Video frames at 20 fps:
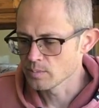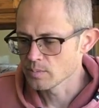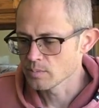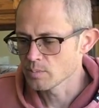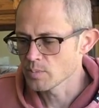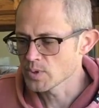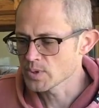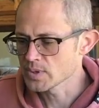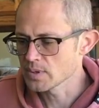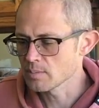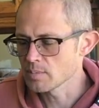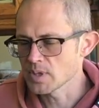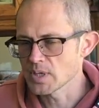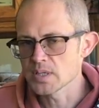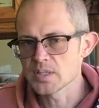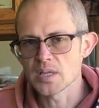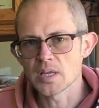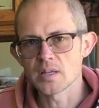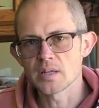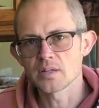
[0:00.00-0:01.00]
mostly
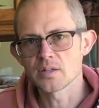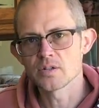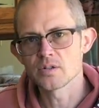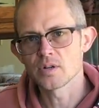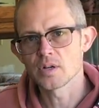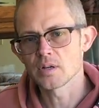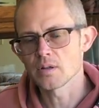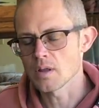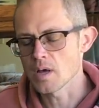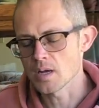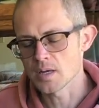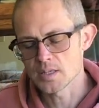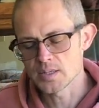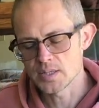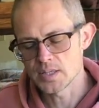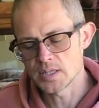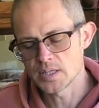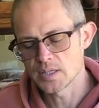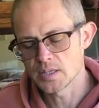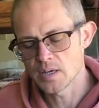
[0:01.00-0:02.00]
because I like to drink a lot of
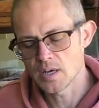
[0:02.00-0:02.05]
tea.